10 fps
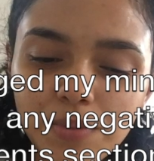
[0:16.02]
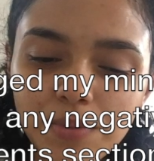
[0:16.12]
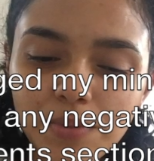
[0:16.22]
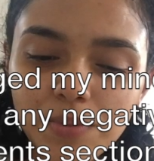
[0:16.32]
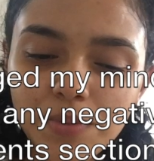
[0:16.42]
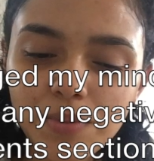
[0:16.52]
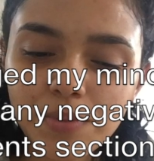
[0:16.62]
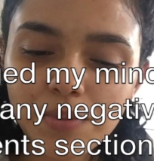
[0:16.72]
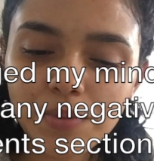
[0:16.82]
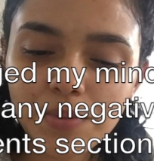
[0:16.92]

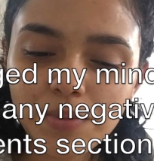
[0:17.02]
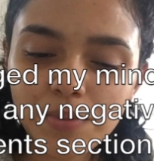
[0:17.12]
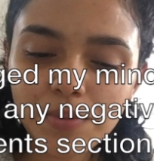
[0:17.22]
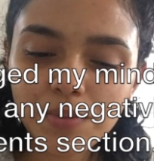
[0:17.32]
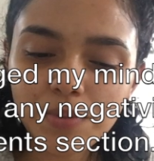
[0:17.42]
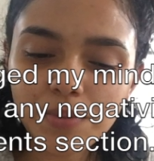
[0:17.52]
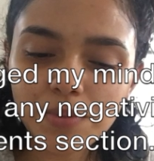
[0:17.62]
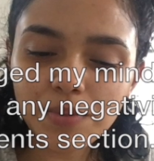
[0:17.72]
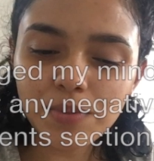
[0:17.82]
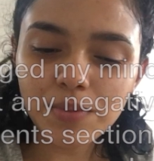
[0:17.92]
(silence)